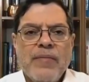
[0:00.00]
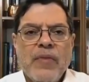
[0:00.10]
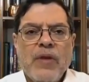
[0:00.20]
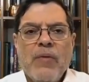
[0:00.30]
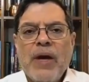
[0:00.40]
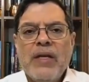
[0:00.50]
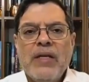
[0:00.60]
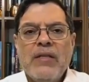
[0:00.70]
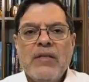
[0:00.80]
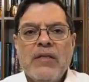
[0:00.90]

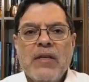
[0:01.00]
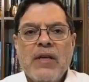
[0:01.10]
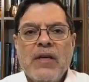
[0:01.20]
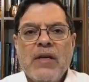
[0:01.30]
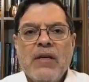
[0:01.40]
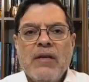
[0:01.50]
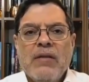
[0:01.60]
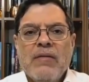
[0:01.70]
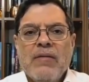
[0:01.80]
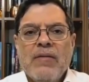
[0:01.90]
Iranians
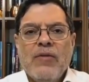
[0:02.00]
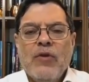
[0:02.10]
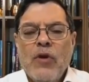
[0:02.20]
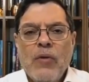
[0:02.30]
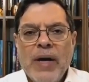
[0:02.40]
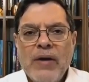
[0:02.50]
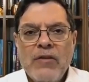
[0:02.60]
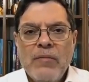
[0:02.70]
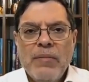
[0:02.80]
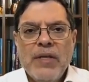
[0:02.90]
know how to
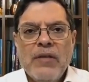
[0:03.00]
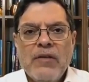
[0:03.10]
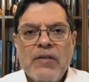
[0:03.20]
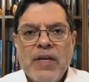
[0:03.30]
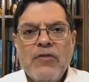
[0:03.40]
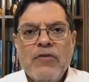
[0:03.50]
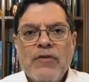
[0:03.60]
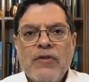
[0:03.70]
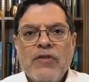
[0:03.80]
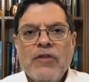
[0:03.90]
build
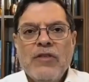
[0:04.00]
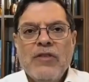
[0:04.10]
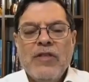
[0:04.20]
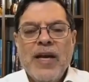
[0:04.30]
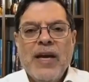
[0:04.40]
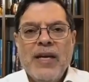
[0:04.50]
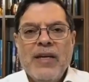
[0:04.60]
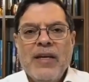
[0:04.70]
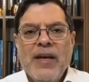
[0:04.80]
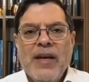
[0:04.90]
centrifuges. They
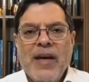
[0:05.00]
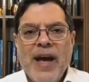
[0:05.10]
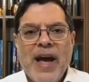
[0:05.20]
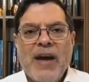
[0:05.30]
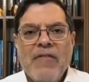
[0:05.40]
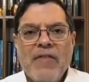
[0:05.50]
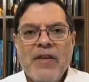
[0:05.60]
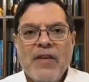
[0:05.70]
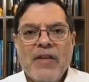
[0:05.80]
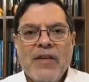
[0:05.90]
have
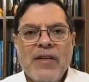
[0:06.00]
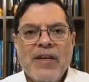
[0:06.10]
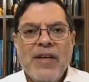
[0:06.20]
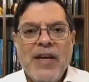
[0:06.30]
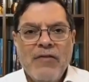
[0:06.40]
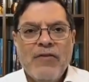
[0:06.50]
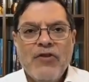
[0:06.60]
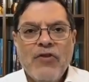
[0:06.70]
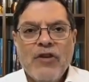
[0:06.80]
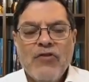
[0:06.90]
the
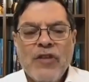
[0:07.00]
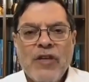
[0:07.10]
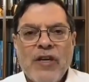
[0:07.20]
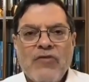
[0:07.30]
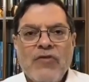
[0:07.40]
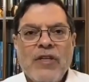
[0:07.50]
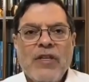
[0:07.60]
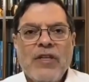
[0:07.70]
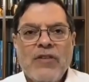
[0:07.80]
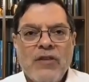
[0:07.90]
infrastructure in the country, the
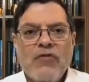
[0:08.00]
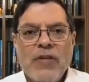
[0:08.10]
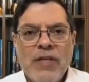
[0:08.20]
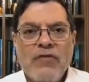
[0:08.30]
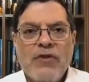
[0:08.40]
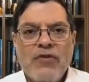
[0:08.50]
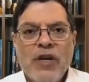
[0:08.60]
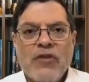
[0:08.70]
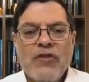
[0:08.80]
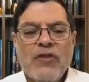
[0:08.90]
industrial
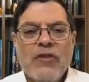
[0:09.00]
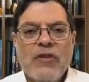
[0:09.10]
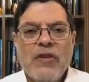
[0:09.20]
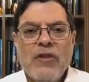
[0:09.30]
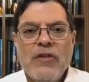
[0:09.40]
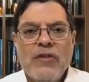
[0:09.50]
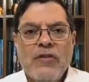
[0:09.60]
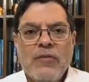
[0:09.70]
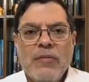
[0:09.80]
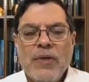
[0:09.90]
infrastructure to
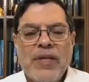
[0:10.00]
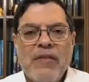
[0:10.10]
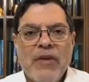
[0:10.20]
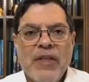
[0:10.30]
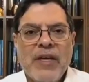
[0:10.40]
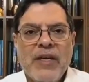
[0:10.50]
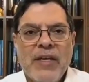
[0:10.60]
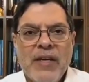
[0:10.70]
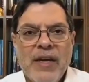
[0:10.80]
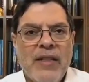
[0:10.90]
build everything
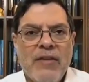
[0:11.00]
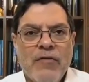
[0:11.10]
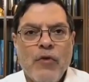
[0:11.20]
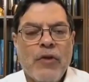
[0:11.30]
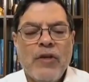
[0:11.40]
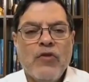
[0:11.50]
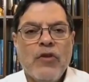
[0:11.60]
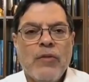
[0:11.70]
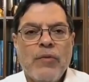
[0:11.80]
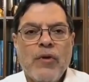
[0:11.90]
for the nuclear
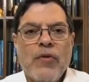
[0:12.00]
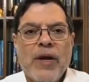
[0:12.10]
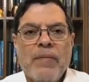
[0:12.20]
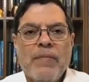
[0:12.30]
program.